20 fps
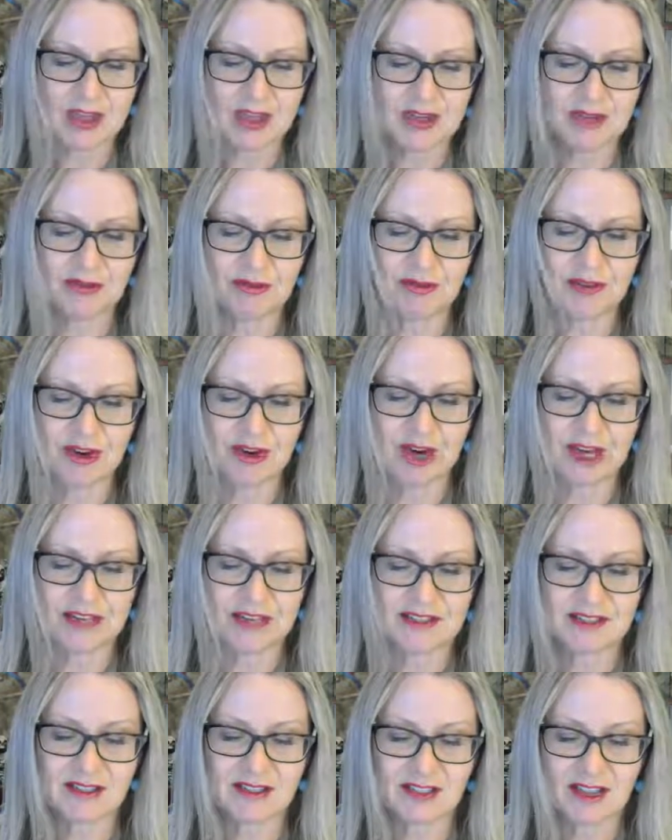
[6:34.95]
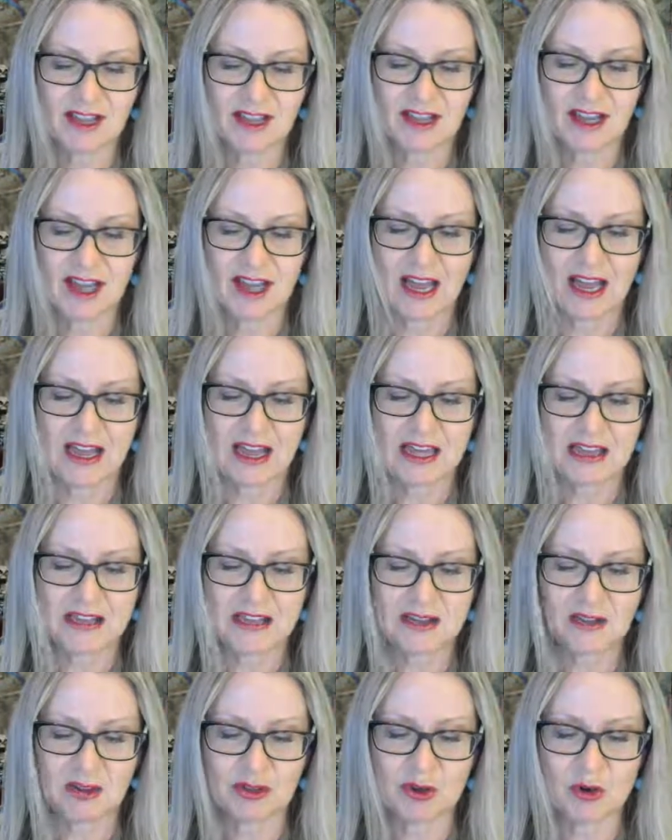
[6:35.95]
you find
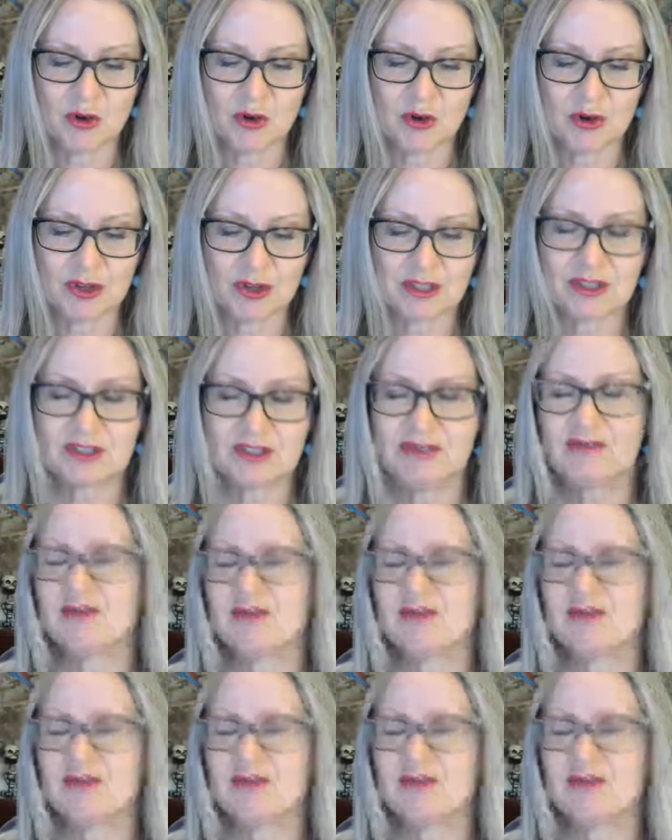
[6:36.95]
a court